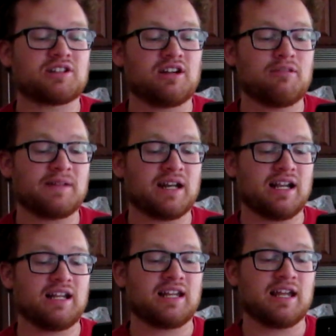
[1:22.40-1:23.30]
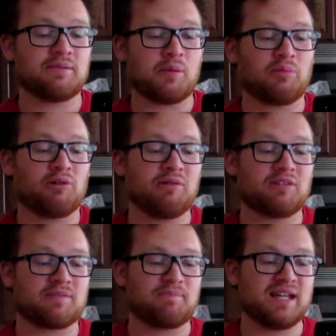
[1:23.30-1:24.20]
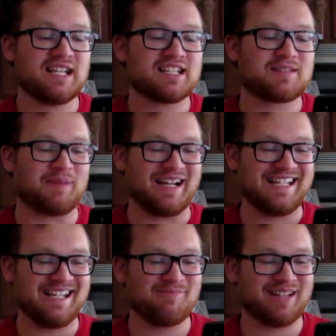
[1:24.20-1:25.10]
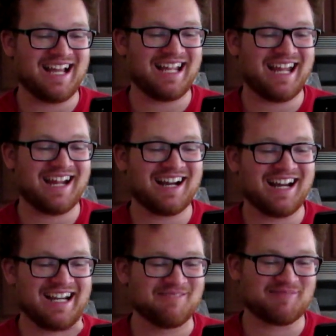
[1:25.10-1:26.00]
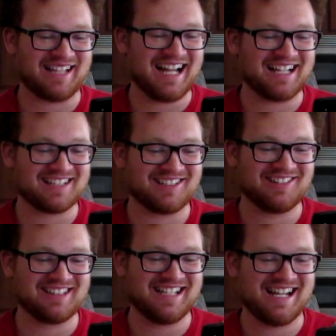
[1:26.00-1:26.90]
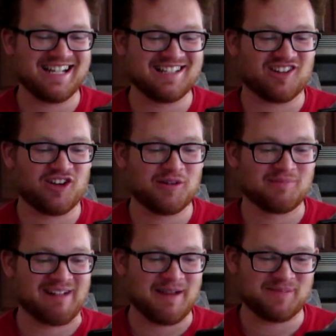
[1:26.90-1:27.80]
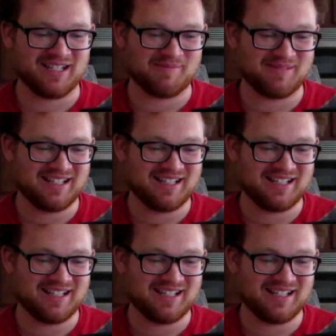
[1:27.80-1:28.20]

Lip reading: open and in came a boy with big spiky black hair and black clothes, and he had his arm wrapped up.